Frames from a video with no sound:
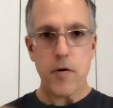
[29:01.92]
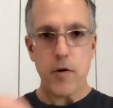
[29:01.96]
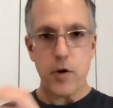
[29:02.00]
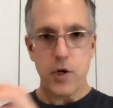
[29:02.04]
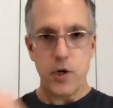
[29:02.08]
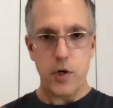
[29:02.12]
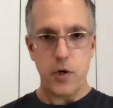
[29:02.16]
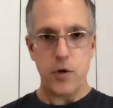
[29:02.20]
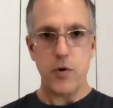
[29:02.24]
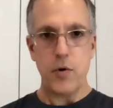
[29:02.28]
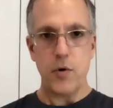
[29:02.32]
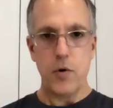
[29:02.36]

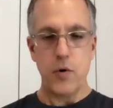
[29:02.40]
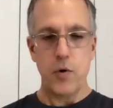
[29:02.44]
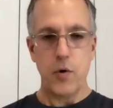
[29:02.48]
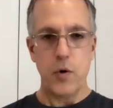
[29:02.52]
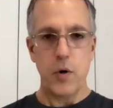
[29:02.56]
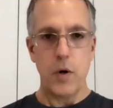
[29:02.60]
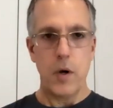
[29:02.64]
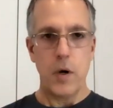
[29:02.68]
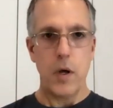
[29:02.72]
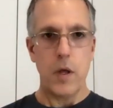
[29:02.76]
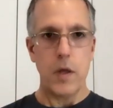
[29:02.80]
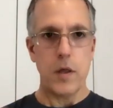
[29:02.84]

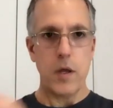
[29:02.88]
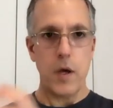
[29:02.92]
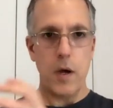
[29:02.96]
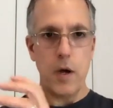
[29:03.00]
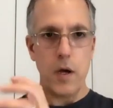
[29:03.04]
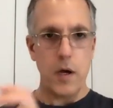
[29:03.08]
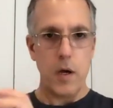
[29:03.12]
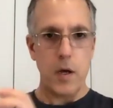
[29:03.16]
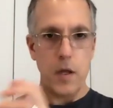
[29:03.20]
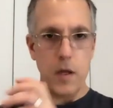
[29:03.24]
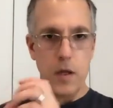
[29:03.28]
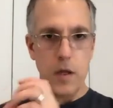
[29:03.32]
to
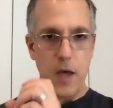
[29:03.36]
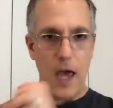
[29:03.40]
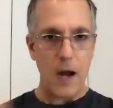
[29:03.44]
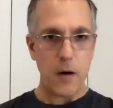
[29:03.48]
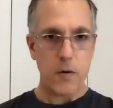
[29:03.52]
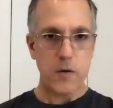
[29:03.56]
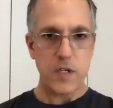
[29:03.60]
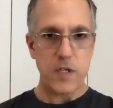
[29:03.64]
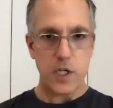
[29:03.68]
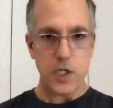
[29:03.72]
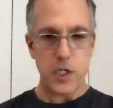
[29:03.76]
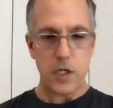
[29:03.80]
the
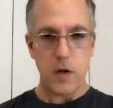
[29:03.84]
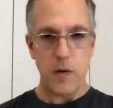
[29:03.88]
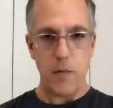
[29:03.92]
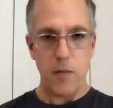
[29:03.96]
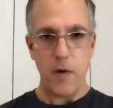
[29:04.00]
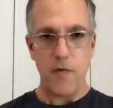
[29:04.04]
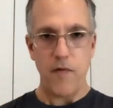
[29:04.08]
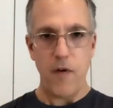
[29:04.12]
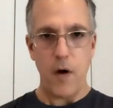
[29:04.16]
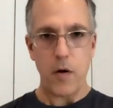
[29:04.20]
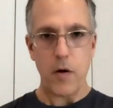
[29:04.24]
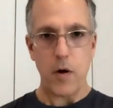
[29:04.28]
acquisition of
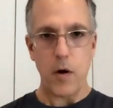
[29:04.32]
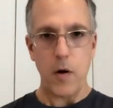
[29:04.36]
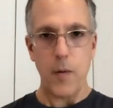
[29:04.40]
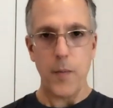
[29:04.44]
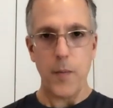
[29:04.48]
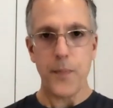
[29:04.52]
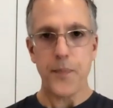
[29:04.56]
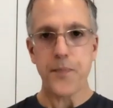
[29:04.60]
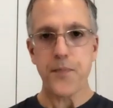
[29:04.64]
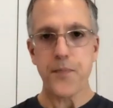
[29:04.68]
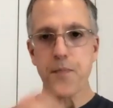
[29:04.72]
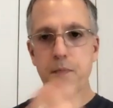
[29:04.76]
Movoto.
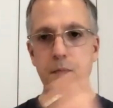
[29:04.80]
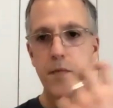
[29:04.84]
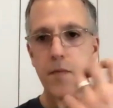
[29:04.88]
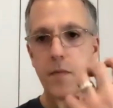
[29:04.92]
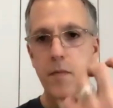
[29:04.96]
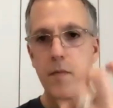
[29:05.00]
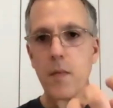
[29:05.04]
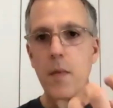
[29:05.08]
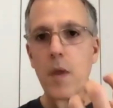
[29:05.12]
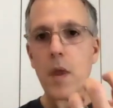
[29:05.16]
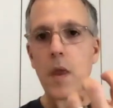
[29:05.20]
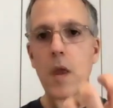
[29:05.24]

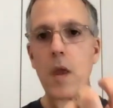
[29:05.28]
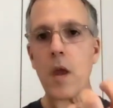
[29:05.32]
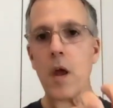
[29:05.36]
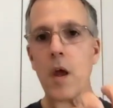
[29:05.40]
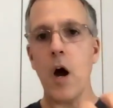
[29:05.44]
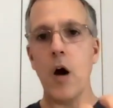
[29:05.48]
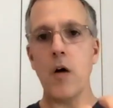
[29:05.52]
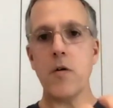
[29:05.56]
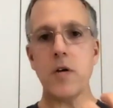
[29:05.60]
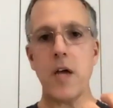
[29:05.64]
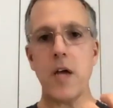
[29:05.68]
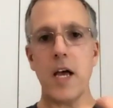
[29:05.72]

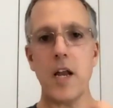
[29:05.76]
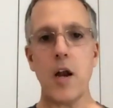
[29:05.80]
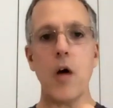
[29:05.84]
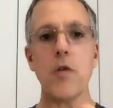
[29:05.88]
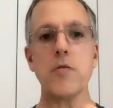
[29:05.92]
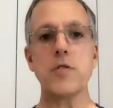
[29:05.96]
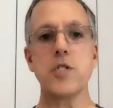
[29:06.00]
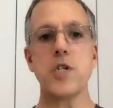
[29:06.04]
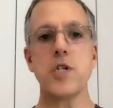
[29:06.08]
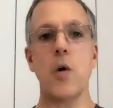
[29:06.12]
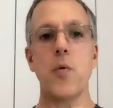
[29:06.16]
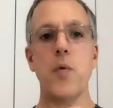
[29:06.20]
At
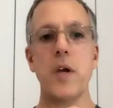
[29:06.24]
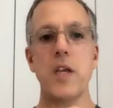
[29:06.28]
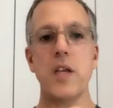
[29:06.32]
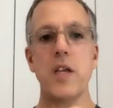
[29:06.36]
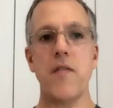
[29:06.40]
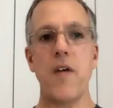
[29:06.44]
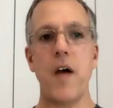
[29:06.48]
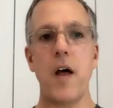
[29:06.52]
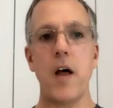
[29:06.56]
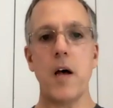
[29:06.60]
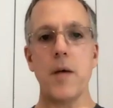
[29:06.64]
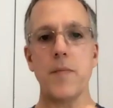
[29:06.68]
Ojo, we
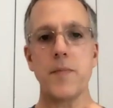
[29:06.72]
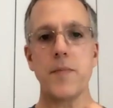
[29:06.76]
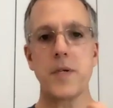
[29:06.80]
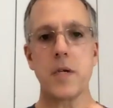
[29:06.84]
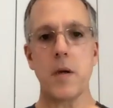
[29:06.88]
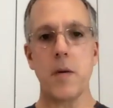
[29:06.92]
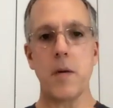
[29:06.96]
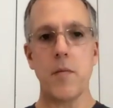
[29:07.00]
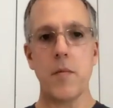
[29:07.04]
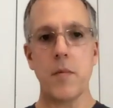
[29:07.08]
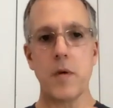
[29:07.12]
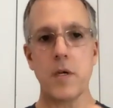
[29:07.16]
developed
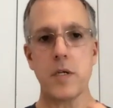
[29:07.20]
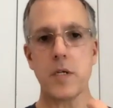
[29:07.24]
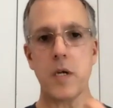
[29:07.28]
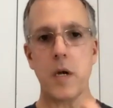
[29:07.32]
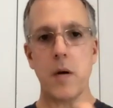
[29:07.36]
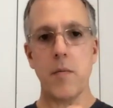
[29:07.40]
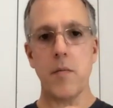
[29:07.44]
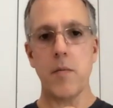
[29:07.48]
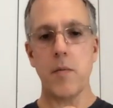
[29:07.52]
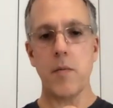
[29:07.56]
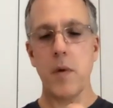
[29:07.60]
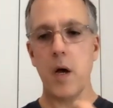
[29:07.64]

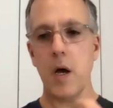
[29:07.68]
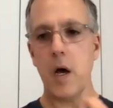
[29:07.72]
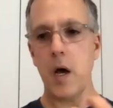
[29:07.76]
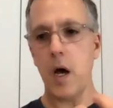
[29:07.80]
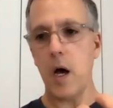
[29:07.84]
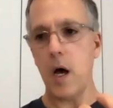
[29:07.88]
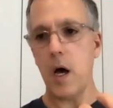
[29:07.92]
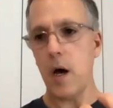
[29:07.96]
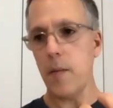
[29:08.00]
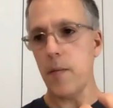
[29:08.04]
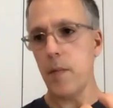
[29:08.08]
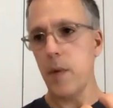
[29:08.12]
some
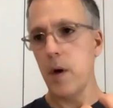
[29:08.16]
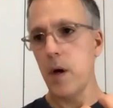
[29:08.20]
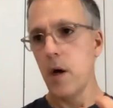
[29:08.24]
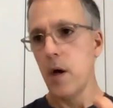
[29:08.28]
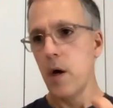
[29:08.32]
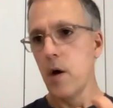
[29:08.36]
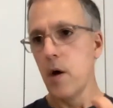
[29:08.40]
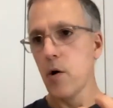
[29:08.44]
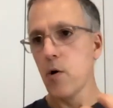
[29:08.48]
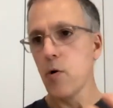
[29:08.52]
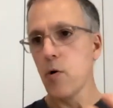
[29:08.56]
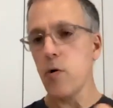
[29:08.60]

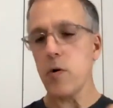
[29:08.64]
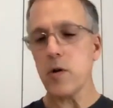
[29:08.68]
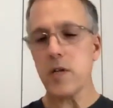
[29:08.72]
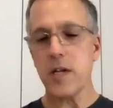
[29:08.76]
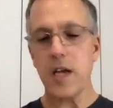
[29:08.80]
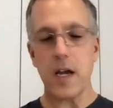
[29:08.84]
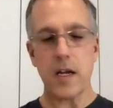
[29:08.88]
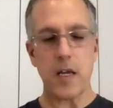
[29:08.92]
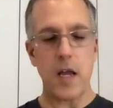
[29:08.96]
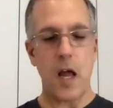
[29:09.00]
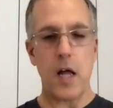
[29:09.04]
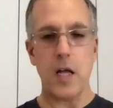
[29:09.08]
cool
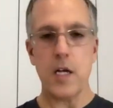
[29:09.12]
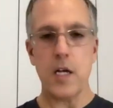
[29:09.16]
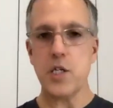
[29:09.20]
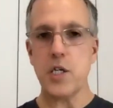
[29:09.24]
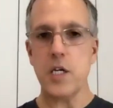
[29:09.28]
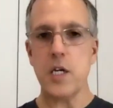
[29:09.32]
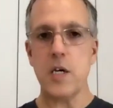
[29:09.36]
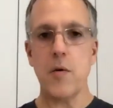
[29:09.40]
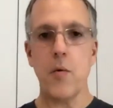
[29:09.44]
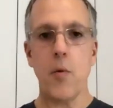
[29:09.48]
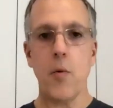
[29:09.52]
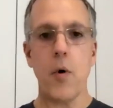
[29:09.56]

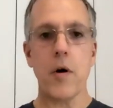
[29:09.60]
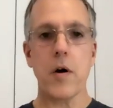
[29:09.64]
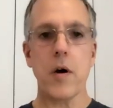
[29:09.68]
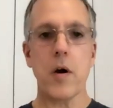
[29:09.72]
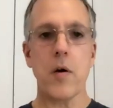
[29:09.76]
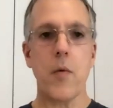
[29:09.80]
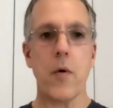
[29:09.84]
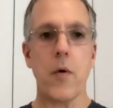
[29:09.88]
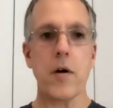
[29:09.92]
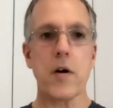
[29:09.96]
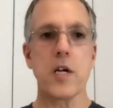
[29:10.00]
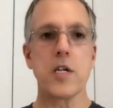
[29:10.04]
technology
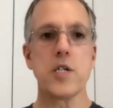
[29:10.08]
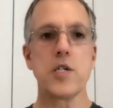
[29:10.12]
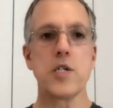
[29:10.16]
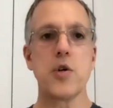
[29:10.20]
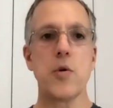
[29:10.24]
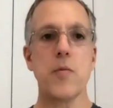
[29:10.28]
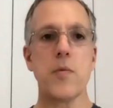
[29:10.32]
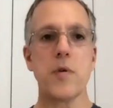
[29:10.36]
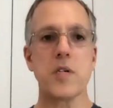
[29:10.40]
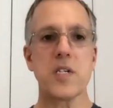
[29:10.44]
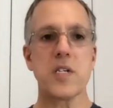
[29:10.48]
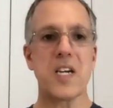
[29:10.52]
where
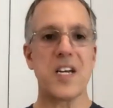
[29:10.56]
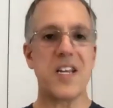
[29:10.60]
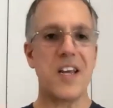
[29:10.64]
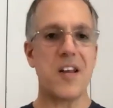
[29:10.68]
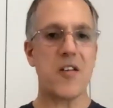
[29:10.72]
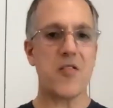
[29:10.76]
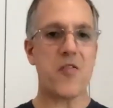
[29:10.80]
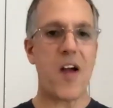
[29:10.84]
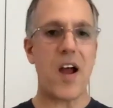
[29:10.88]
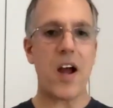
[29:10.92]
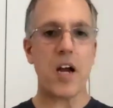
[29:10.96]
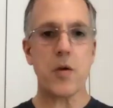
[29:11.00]
consumers can
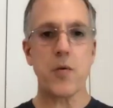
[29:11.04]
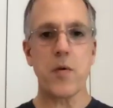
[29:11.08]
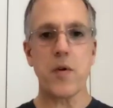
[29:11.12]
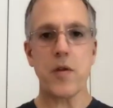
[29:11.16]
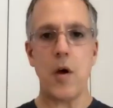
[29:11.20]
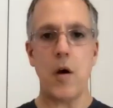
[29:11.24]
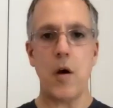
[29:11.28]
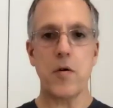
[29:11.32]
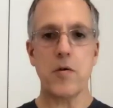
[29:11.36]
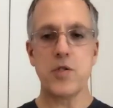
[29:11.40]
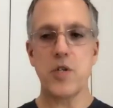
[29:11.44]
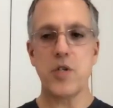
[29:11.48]
interact with
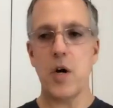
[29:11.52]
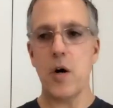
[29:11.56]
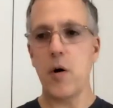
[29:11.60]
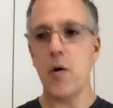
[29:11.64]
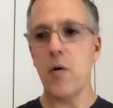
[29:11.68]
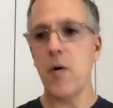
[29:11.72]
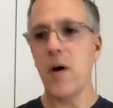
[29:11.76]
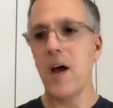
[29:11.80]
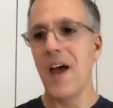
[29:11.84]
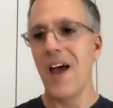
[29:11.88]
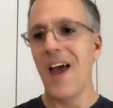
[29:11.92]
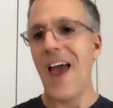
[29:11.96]

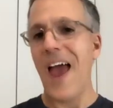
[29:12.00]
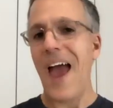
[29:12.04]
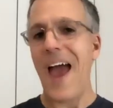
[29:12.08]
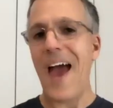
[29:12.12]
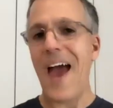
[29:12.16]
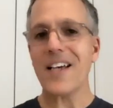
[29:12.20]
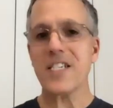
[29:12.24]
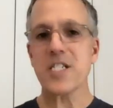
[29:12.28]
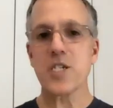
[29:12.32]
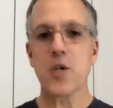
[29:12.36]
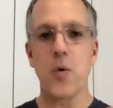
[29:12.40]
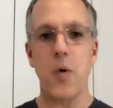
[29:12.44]
Ojo,
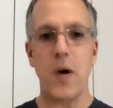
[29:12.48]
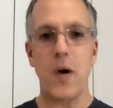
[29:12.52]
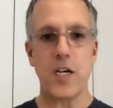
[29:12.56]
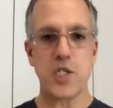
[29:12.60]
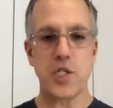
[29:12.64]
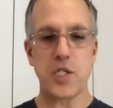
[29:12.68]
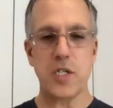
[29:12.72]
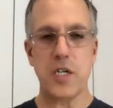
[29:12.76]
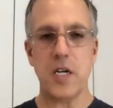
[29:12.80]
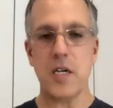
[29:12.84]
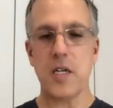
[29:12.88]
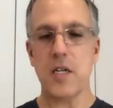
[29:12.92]
ask
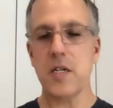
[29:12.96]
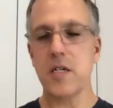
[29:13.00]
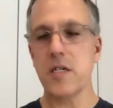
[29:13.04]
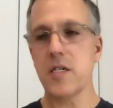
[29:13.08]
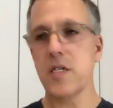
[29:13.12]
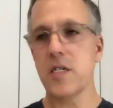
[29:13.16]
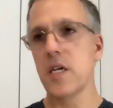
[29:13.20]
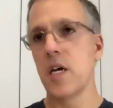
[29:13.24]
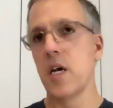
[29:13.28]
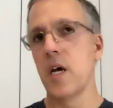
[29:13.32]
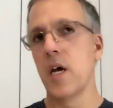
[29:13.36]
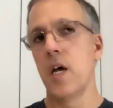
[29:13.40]

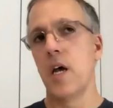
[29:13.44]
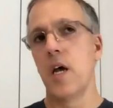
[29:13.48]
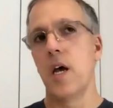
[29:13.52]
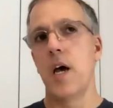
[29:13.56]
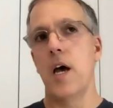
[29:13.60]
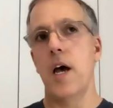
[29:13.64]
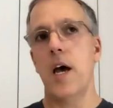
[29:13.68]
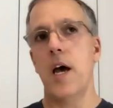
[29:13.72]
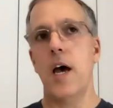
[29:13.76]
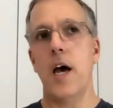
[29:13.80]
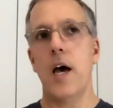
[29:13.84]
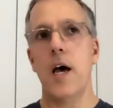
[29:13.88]
questions,
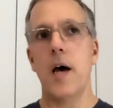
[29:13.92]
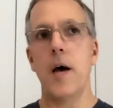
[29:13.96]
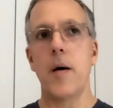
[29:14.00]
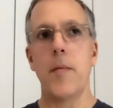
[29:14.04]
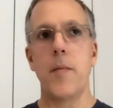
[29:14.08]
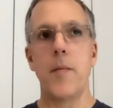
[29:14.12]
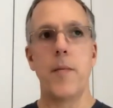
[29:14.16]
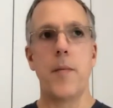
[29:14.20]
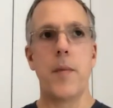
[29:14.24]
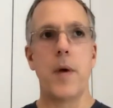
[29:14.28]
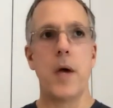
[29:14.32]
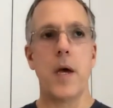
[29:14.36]

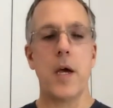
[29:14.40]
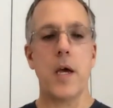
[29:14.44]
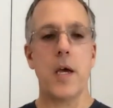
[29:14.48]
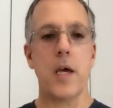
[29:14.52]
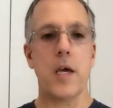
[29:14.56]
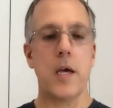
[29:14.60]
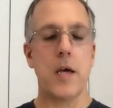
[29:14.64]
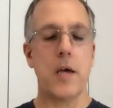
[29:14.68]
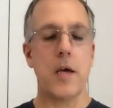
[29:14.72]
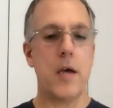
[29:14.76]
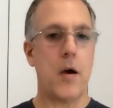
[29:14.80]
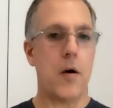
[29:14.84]

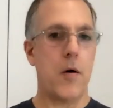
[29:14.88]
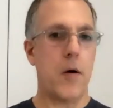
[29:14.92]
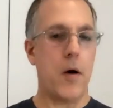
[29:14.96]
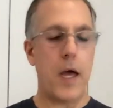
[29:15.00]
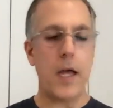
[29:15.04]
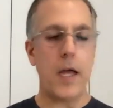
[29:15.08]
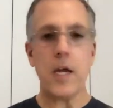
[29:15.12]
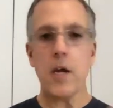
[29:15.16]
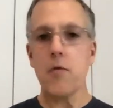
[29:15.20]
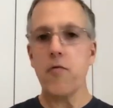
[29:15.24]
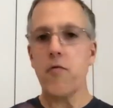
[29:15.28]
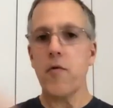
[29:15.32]

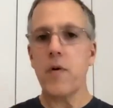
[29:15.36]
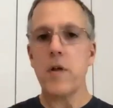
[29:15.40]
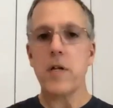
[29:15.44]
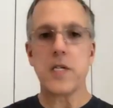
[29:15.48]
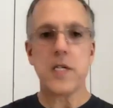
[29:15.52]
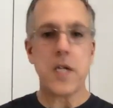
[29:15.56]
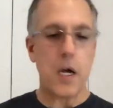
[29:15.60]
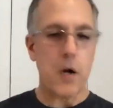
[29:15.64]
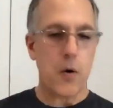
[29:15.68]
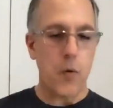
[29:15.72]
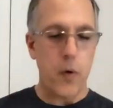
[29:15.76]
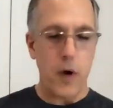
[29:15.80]
any real
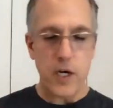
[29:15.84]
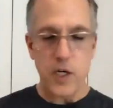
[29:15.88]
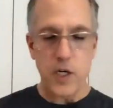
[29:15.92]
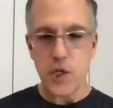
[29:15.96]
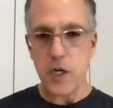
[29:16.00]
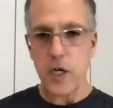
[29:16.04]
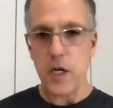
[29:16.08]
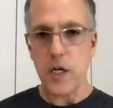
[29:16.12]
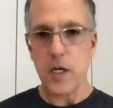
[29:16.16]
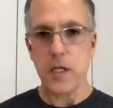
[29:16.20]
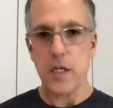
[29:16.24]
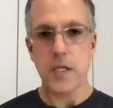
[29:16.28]
estate
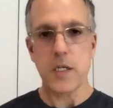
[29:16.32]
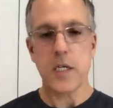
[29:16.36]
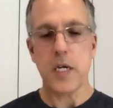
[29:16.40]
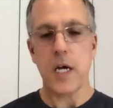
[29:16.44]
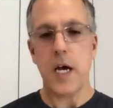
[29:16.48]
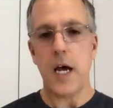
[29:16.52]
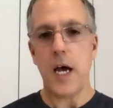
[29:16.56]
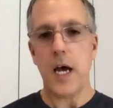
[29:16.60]
questions,